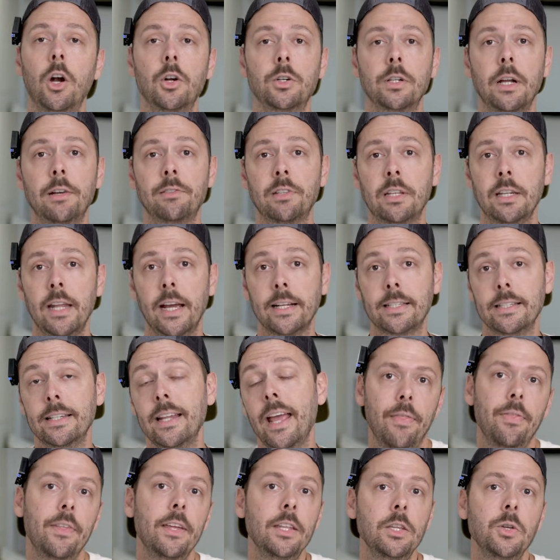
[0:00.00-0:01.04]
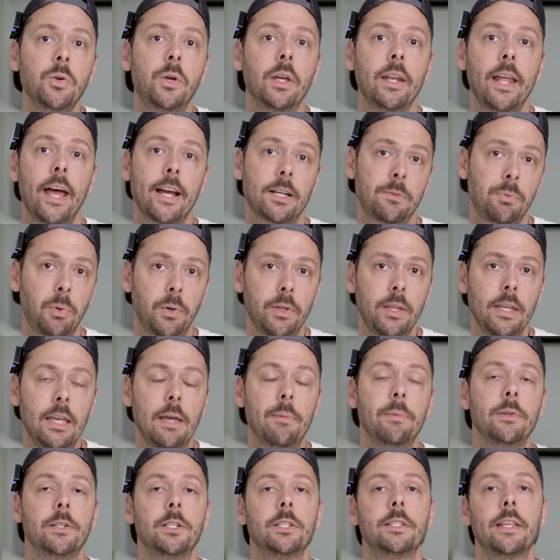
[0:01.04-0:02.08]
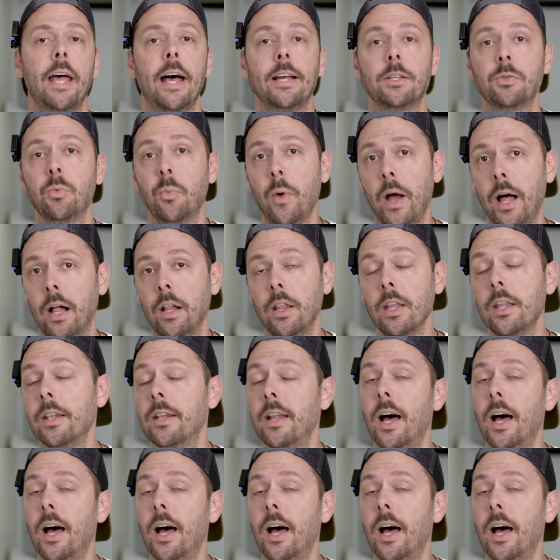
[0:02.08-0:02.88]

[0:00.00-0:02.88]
hard drives connected, and then you can export the images as well.